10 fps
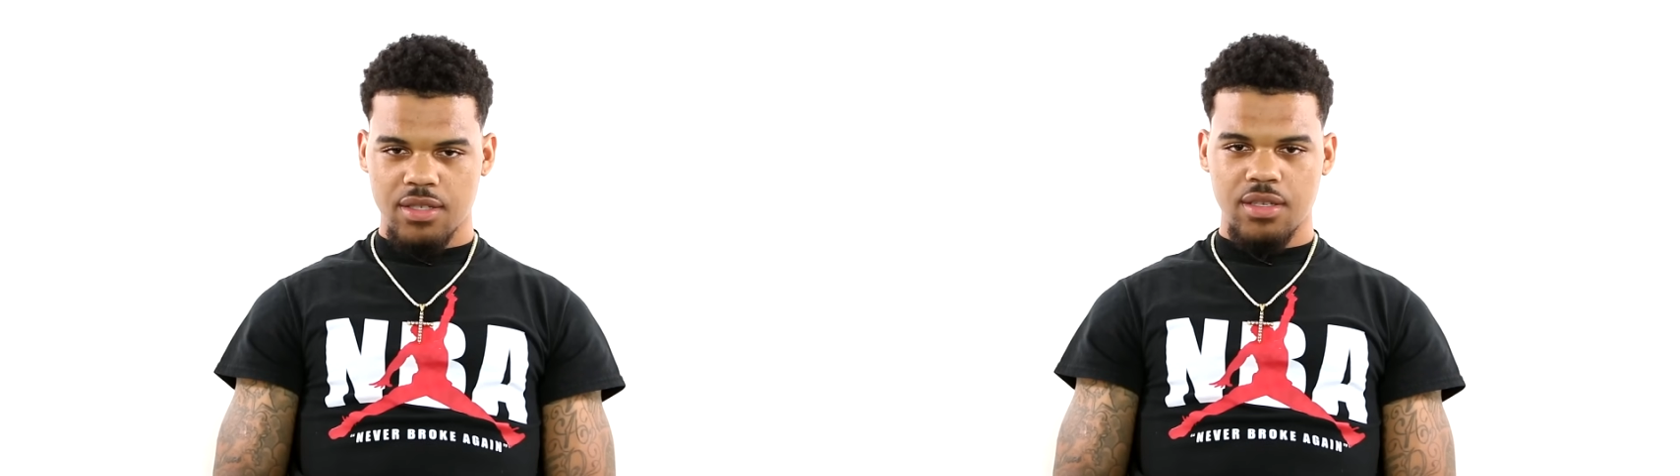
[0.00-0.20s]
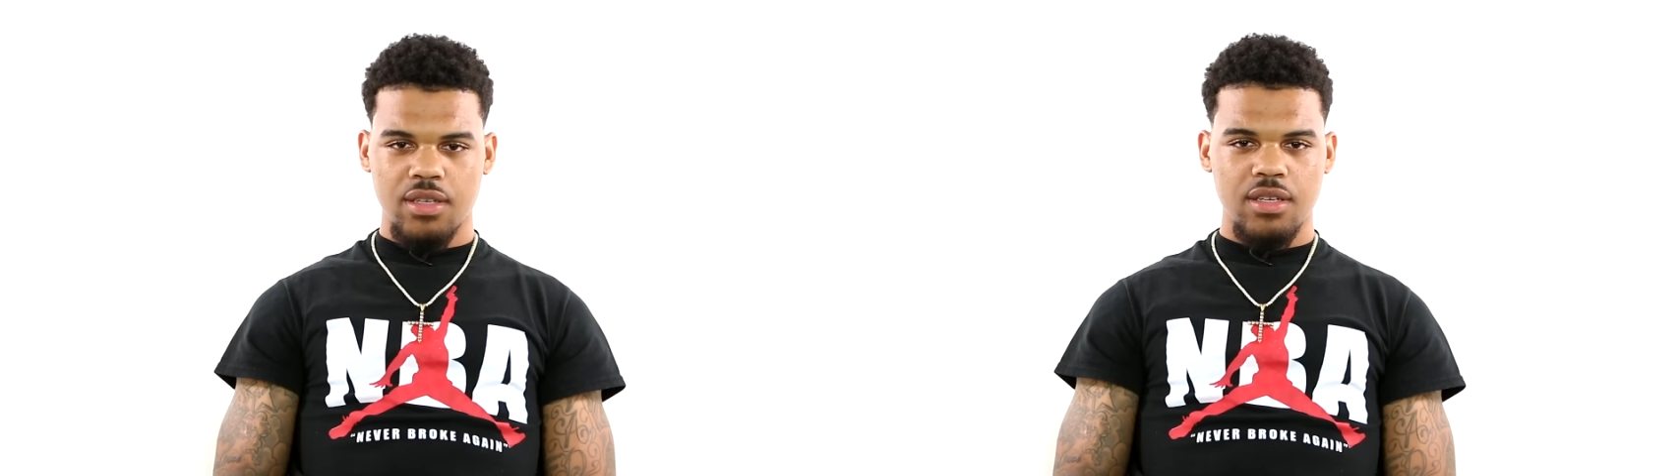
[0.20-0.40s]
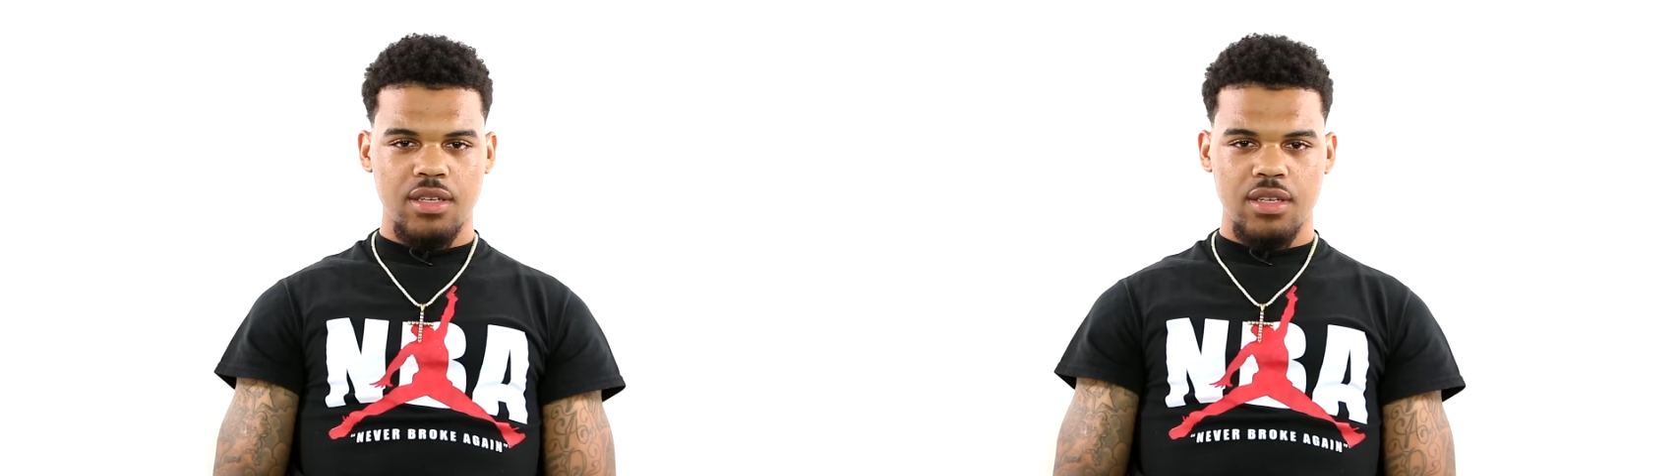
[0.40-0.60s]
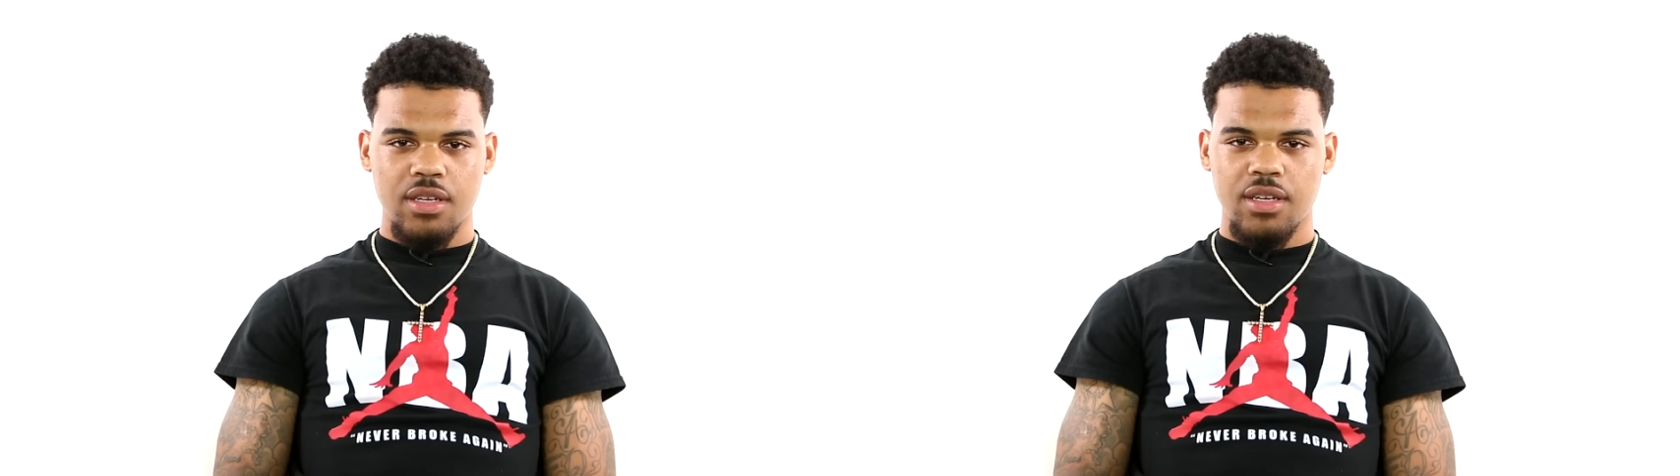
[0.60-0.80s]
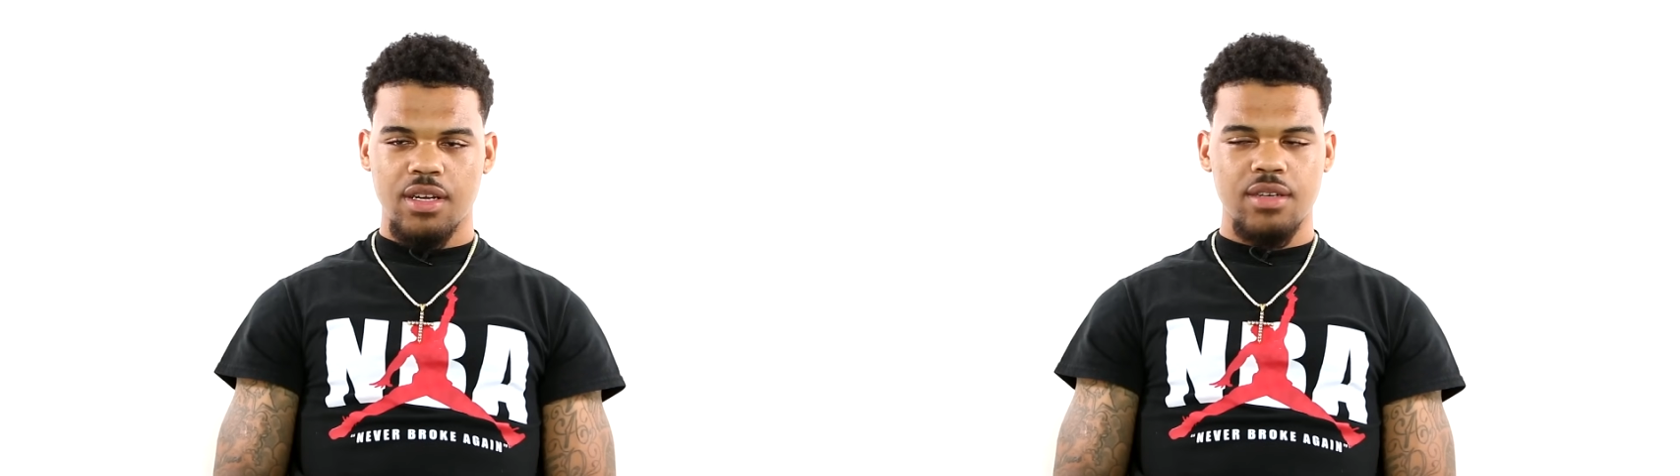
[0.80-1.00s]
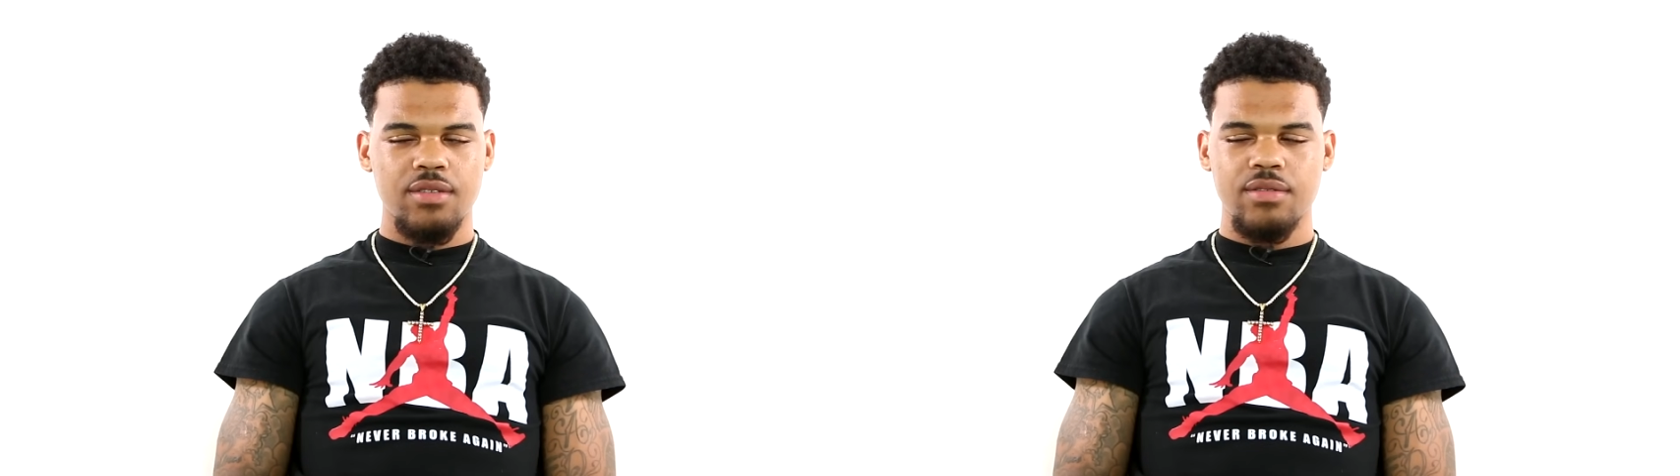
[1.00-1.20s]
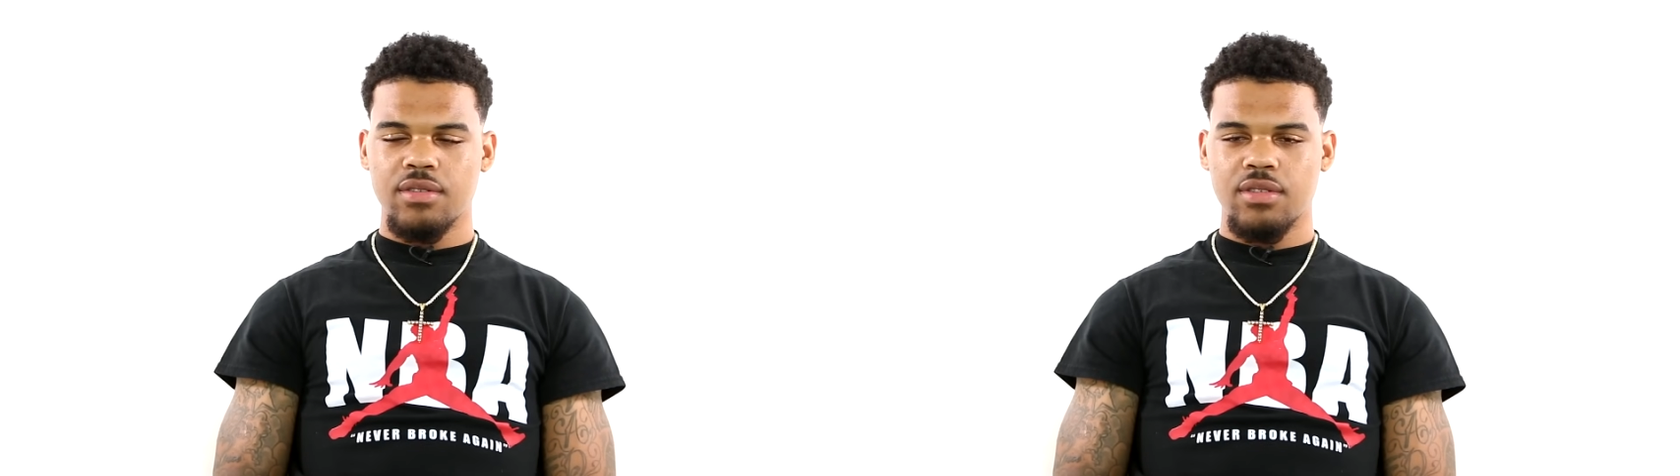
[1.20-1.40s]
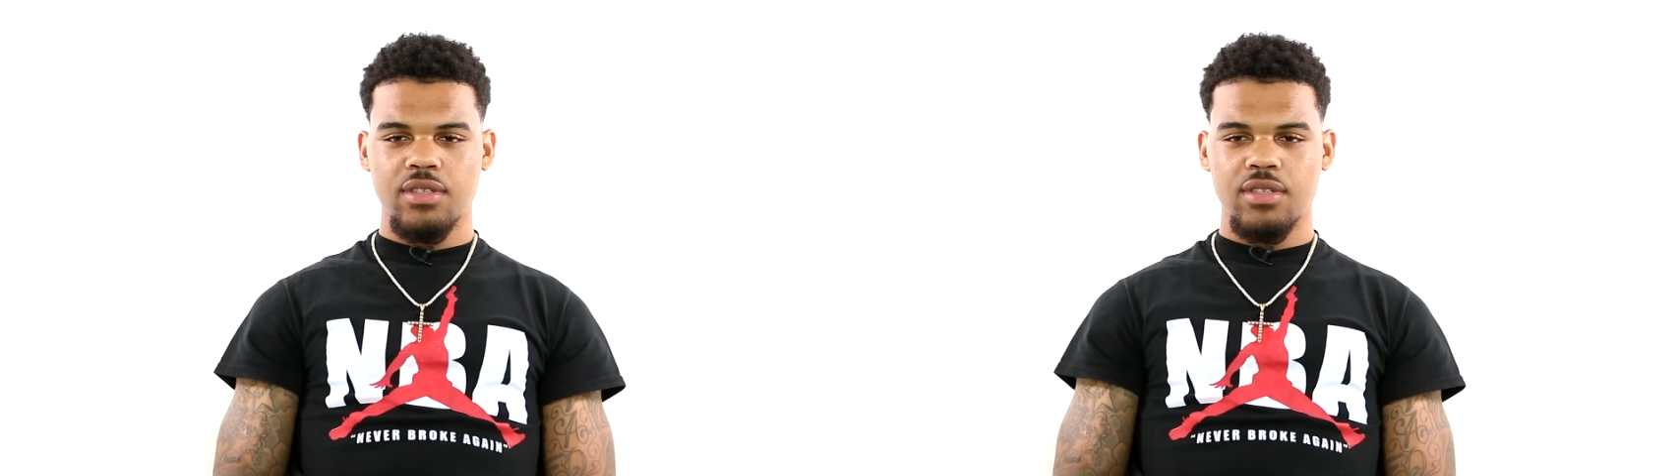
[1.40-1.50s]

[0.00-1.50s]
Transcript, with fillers: Yeah. Ouch.